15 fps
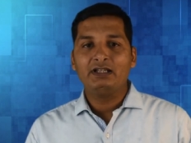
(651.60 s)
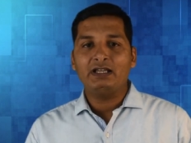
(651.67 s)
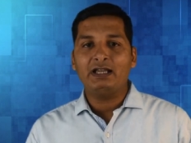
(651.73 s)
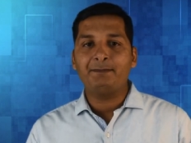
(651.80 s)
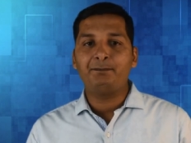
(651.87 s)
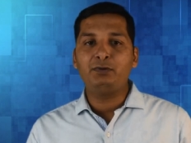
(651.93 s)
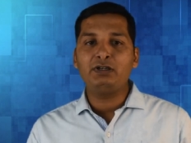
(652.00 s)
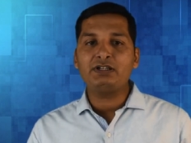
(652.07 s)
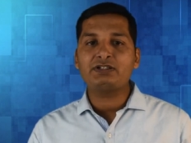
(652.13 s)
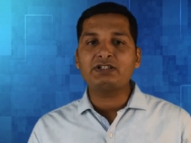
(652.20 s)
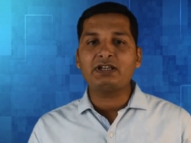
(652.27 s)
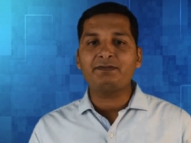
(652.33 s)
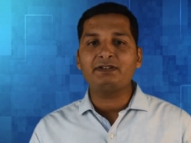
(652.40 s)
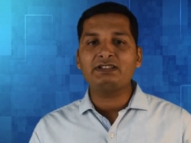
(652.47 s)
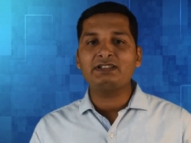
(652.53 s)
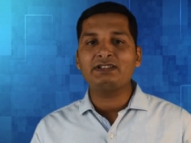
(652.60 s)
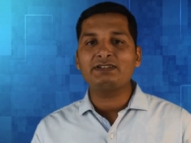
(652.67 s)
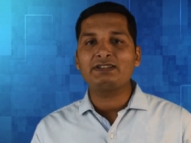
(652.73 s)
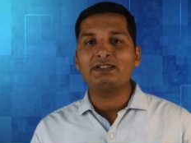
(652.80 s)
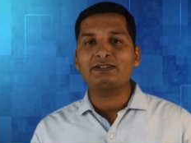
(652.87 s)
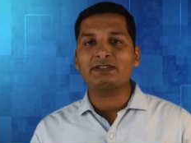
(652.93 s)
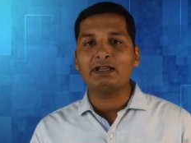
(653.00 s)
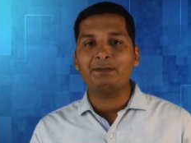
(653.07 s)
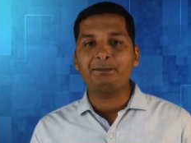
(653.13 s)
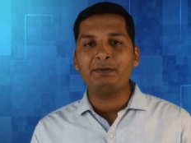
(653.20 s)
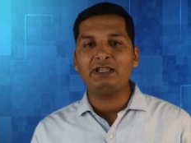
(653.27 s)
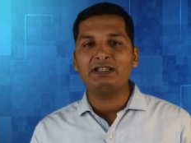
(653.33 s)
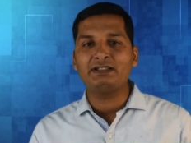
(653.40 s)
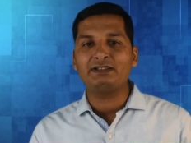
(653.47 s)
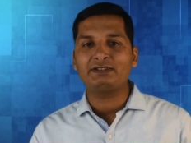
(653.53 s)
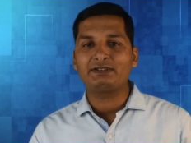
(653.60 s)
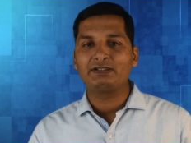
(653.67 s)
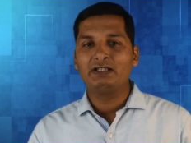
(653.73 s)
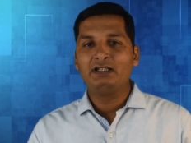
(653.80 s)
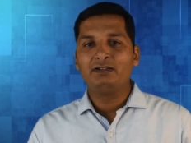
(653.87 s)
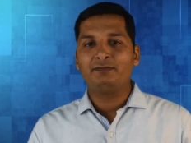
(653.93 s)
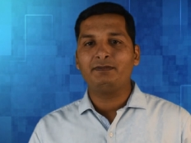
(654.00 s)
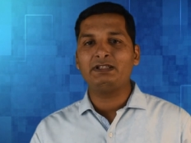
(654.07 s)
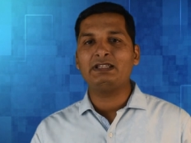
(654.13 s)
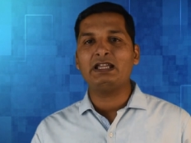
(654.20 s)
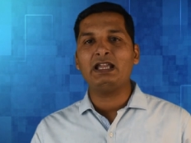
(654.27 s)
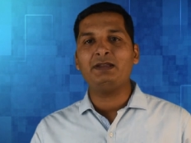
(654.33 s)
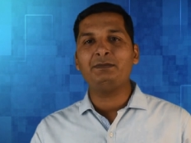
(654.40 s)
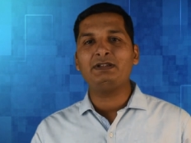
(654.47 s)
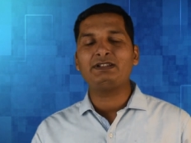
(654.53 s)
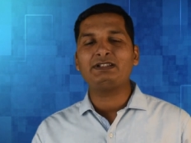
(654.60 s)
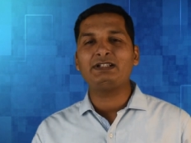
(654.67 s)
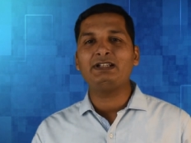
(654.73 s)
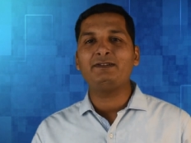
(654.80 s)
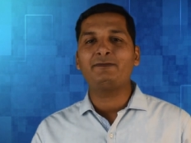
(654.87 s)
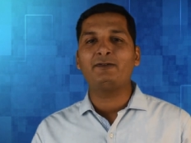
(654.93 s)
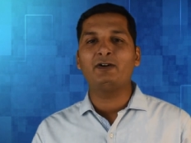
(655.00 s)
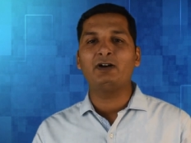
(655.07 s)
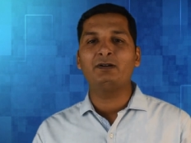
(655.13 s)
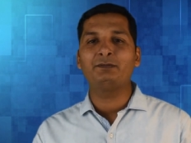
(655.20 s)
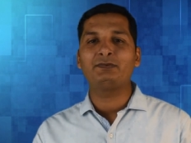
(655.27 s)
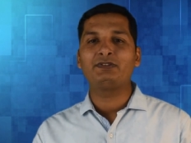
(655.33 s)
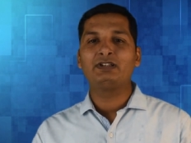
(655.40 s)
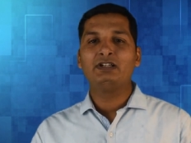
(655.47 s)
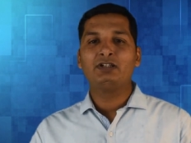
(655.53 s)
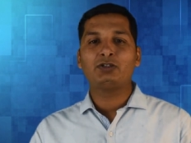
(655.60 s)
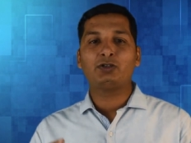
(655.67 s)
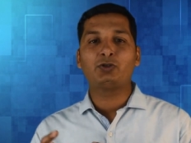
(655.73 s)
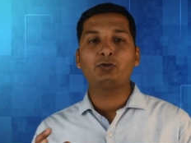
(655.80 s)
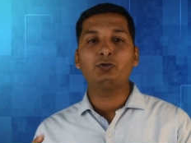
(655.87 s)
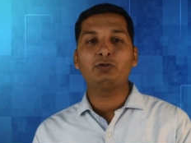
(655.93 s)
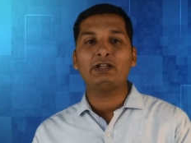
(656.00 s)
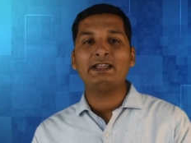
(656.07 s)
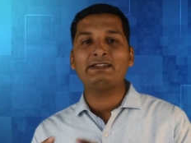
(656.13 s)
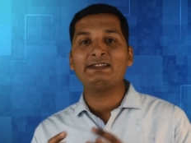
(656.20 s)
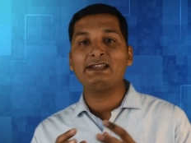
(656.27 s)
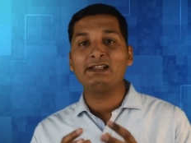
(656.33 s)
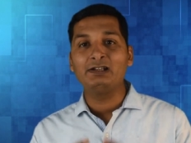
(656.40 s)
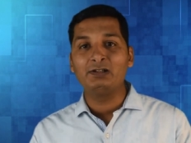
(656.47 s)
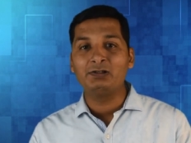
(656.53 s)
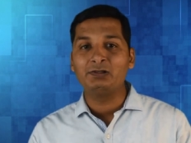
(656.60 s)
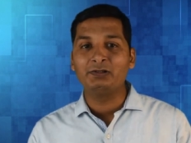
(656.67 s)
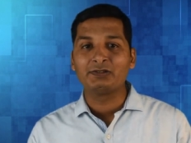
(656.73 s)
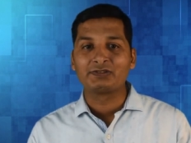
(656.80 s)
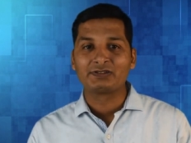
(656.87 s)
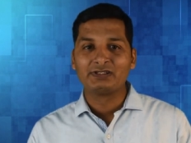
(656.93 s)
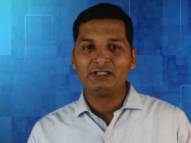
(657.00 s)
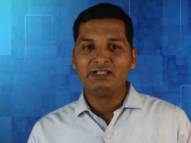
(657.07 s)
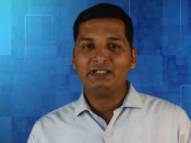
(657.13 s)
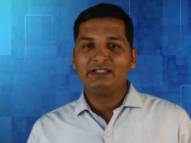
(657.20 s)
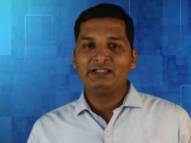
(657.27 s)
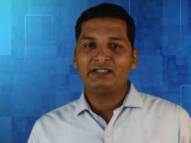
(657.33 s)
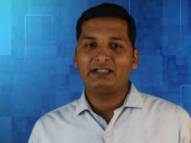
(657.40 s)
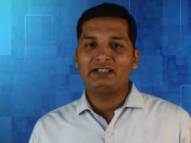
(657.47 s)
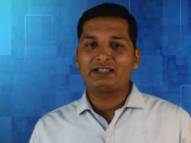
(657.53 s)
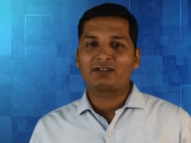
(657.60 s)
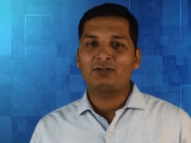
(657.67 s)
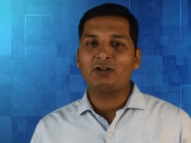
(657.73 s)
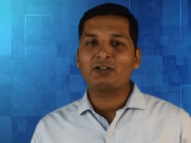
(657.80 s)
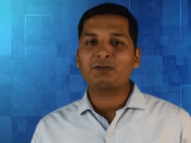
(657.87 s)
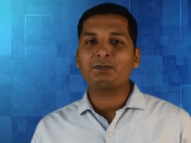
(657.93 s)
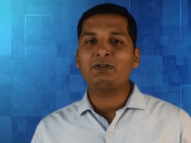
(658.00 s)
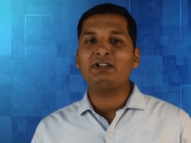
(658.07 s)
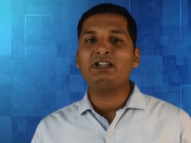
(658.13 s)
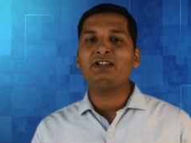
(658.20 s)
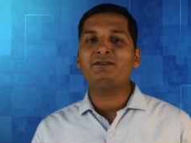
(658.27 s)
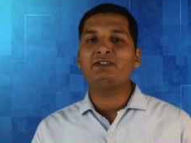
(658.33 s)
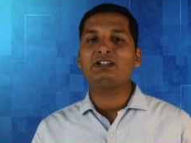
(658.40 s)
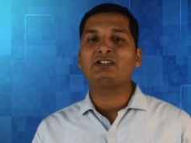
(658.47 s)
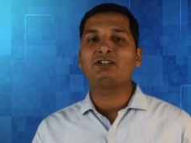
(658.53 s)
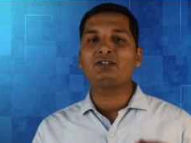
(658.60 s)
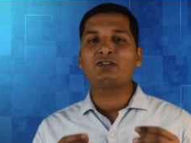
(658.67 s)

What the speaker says: A bullish divergences appears when the MACD forms two rising lows corresponding with